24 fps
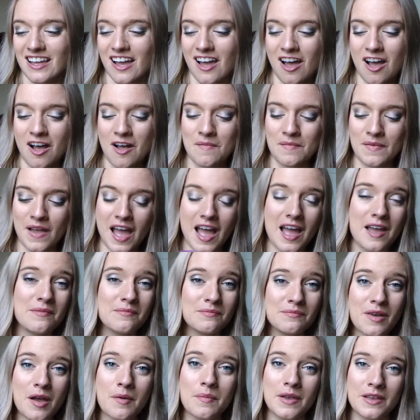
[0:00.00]

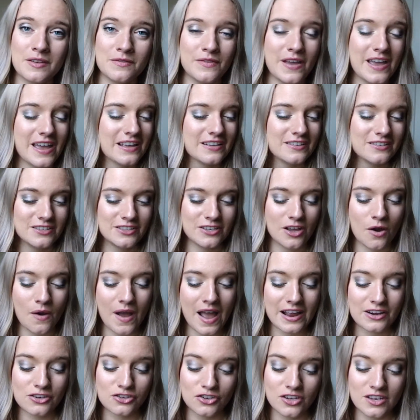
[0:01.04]
I'm a big fan. So
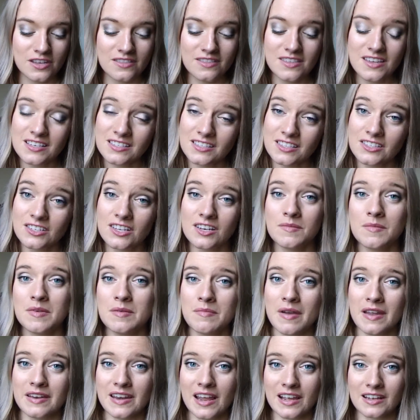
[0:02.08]
actually this is going to be
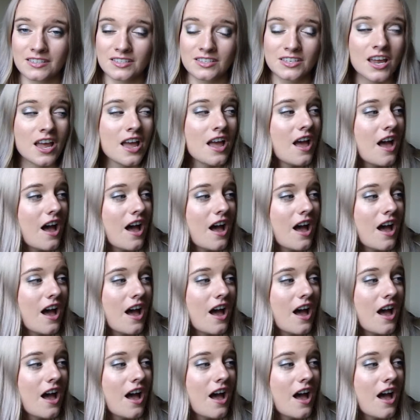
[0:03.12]
my next